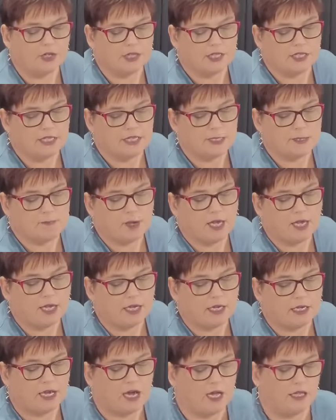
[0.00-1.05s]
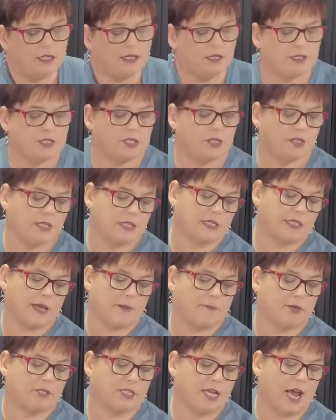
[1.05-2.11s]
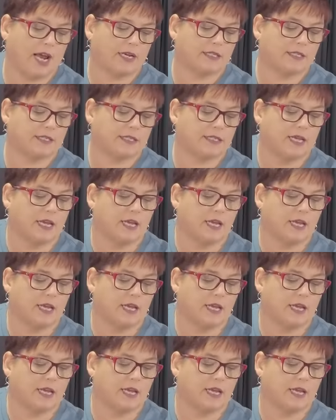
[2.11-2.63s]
this pink color to the Sempertex